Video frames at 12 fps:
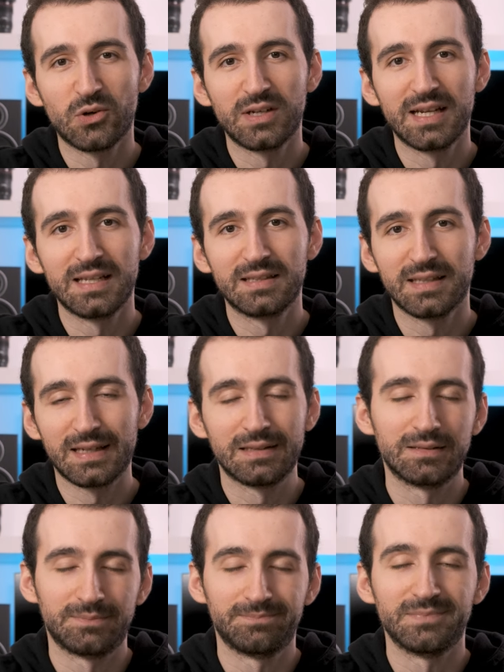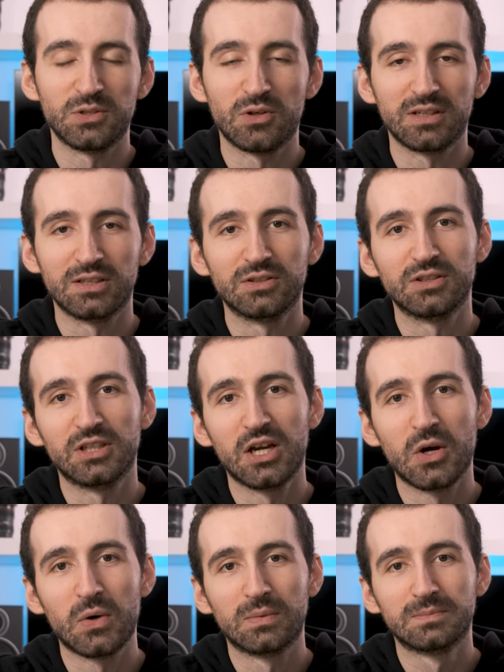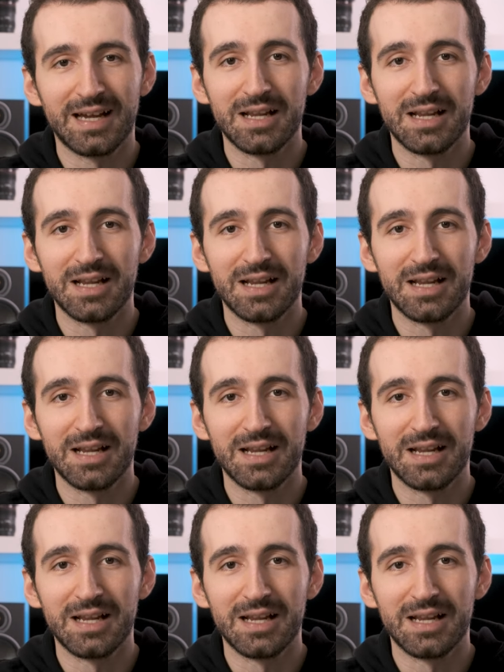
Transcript: on it and you're good to go.